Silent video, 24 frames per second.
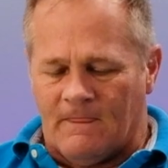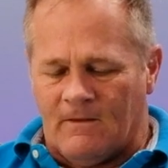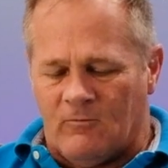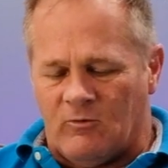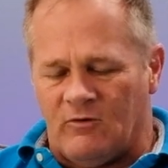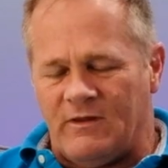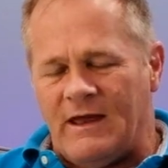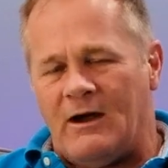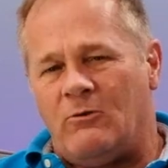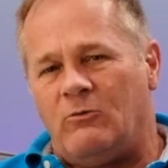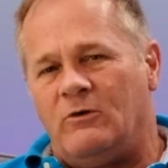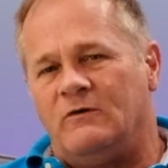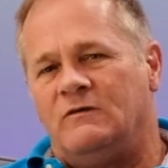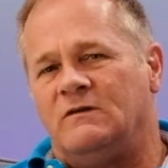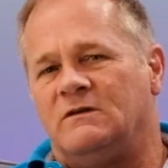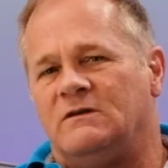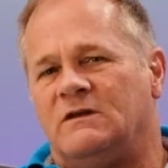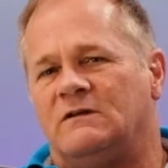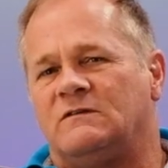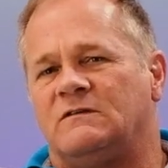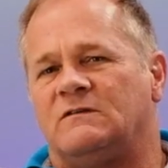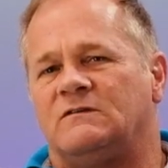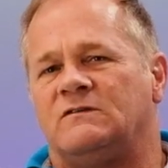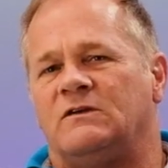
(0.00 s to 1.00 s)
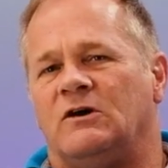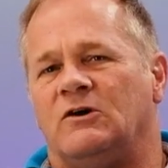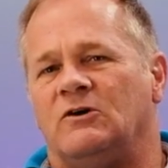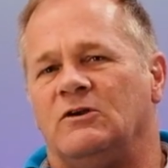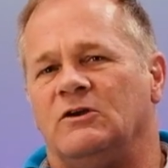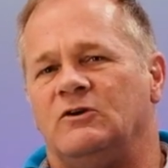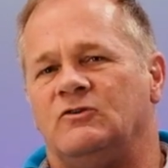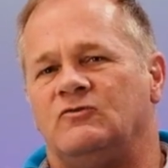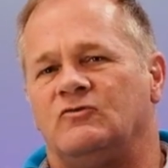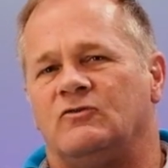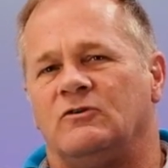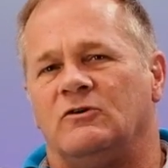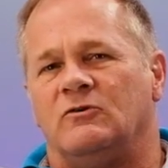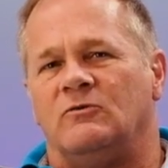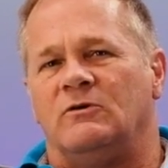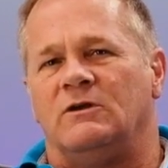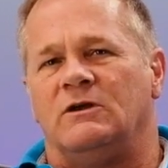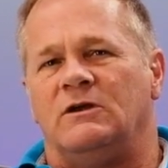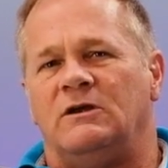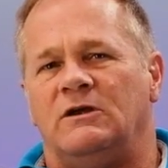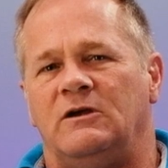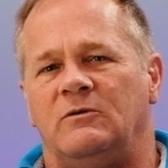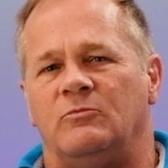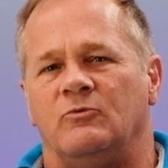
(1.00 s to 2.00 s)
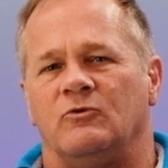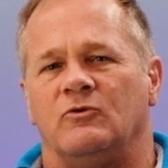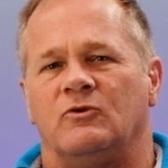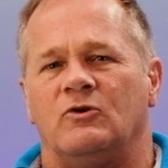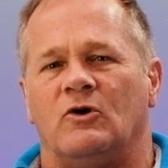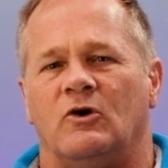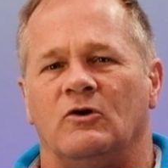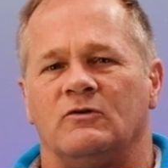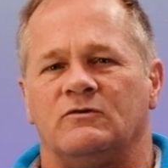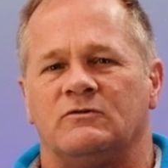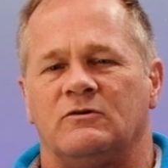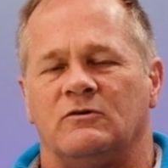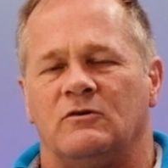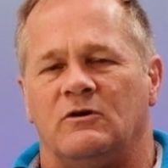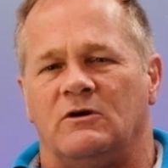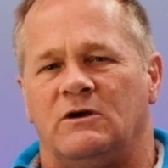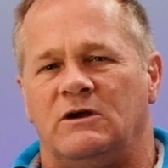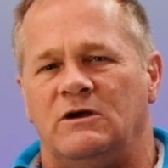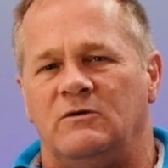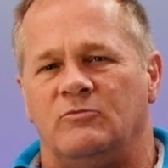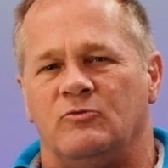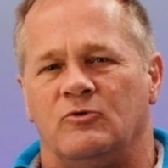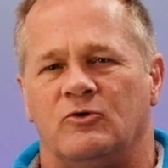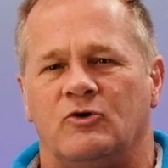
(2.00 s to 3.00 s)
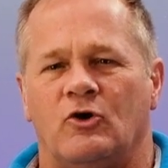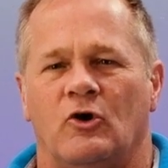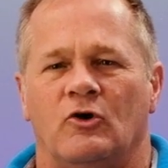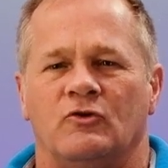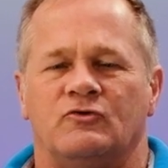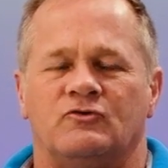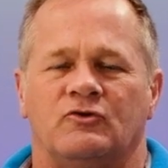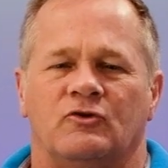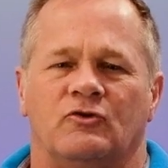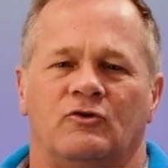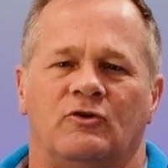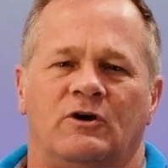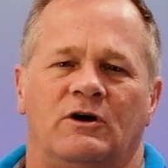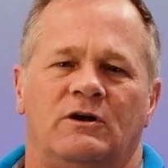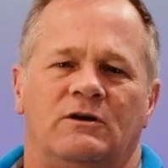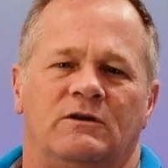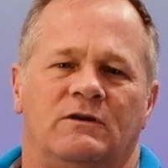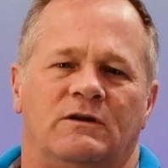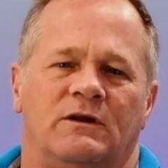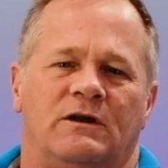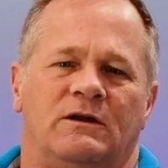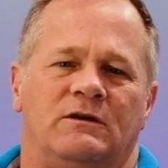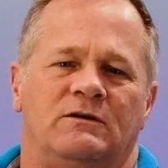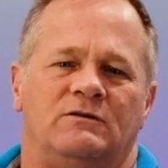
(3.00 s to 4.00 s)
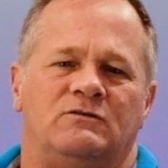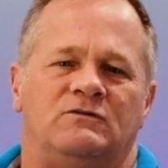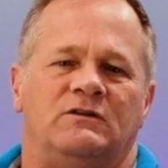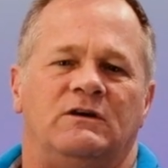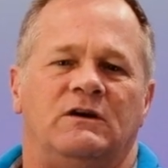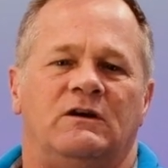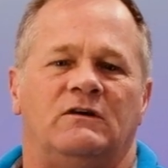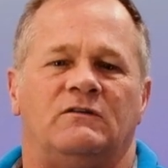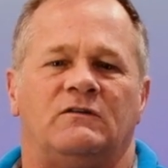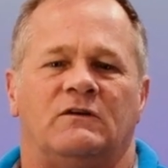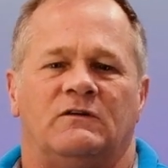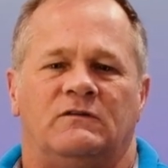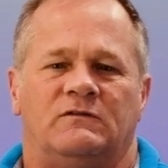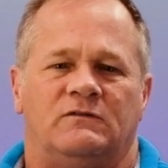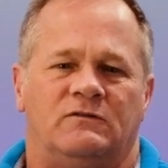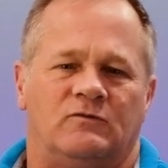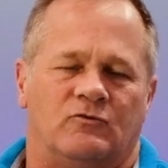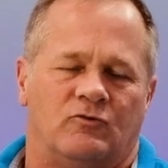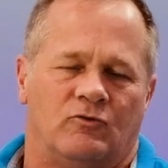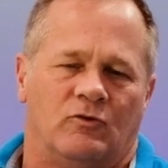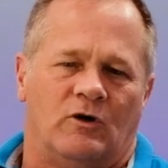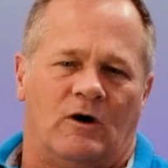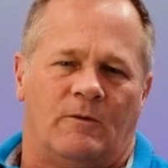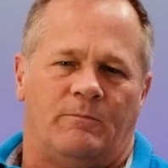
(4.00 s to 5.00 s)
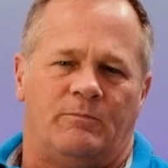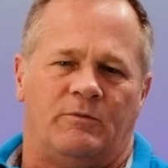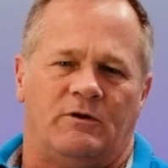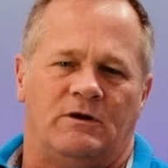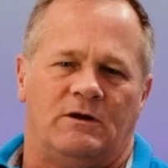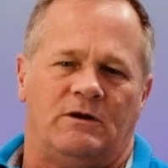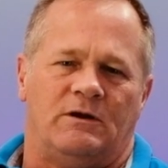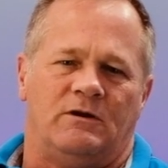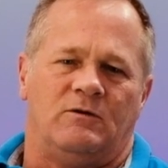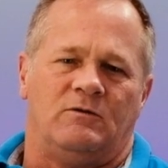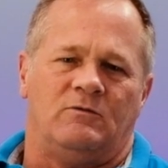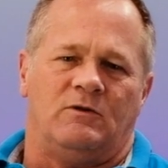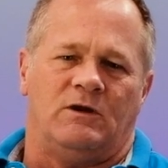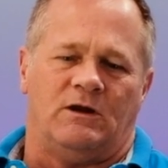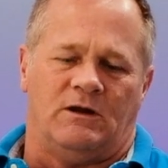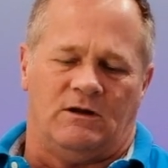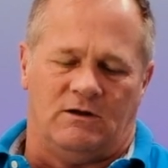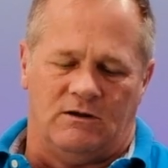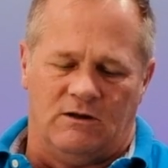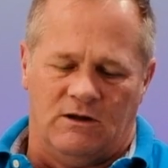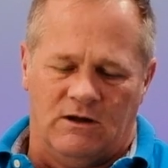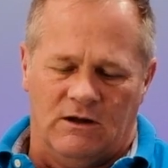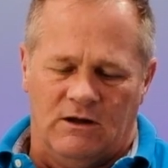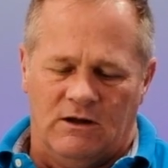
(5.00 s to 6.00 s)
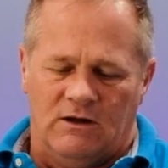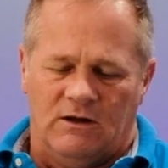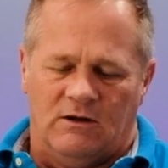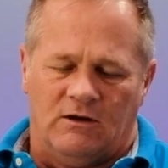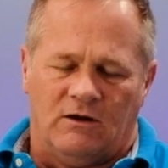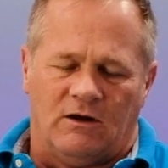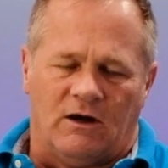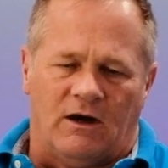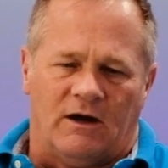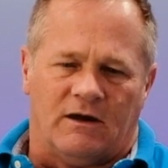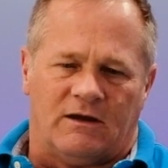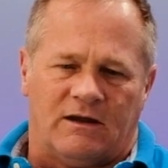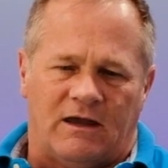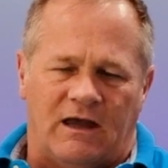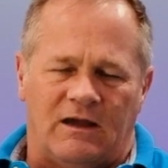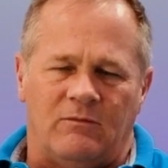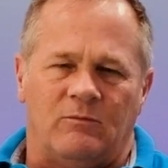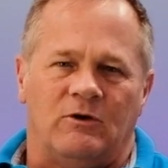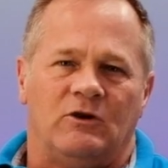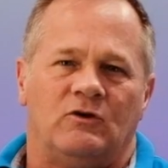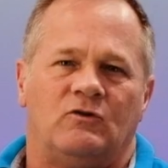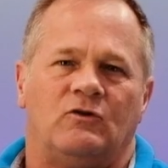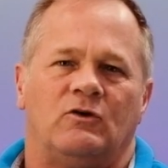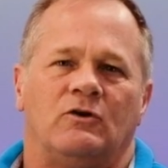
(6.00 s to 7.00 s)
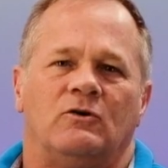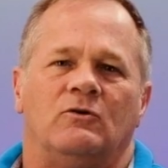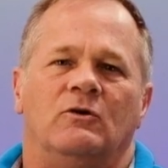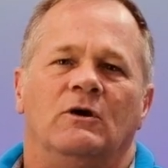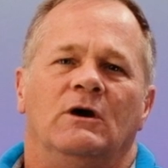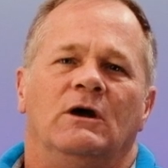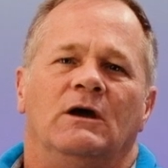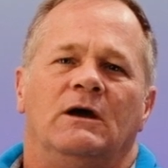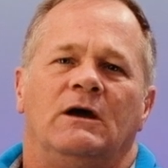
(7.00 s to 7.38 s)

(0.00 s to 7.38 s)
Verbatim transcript: Well, that wasn't necessarily true in a Hebrew culture, a Hebrew culture that, that Jesus grew up in and, and uh, came into,